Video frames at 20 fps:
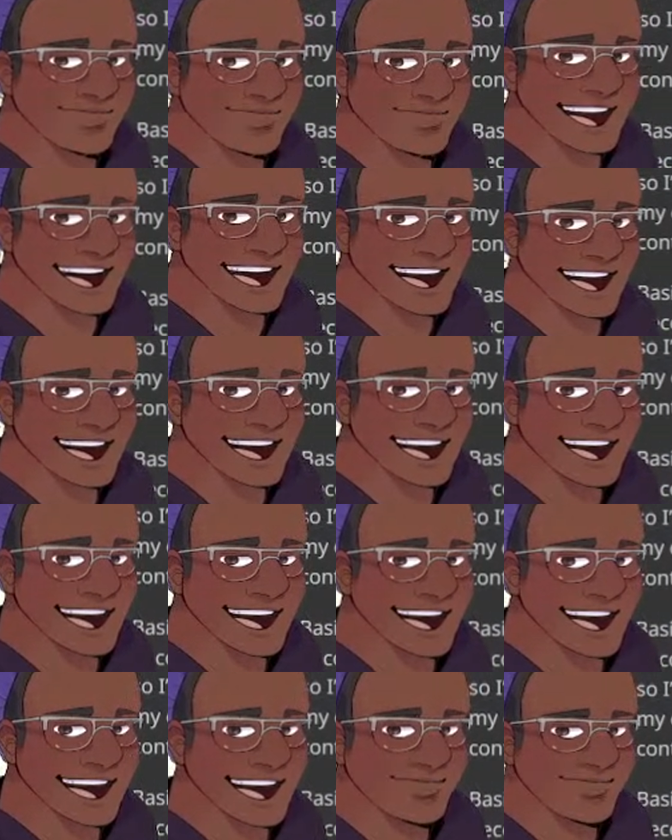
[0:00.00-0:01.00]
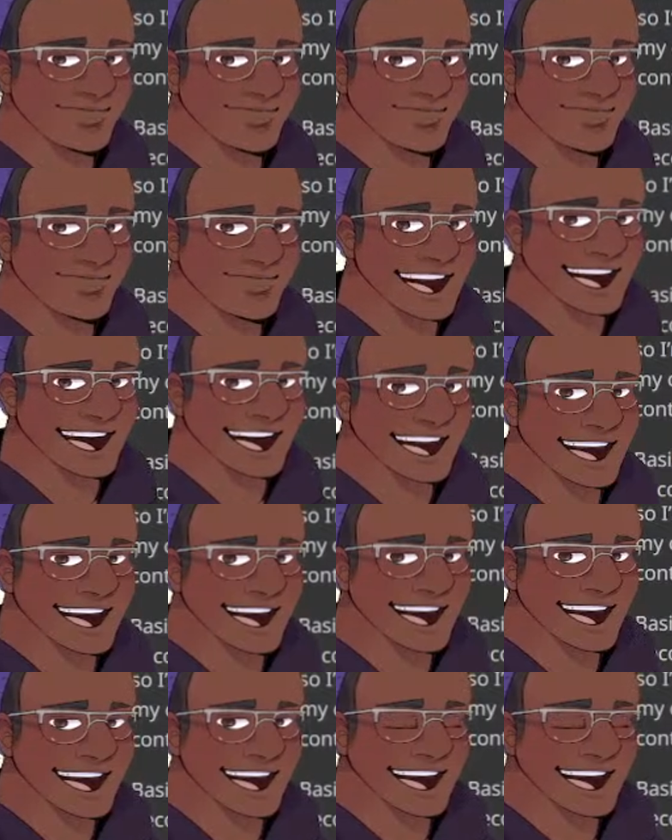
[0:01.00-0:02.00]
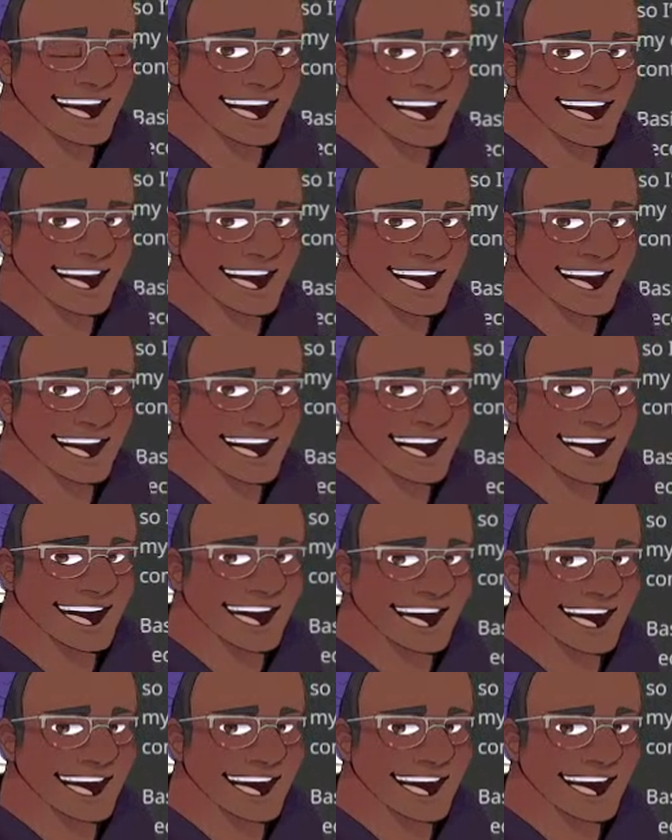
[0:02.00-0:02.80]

and like successfully gotten those signed.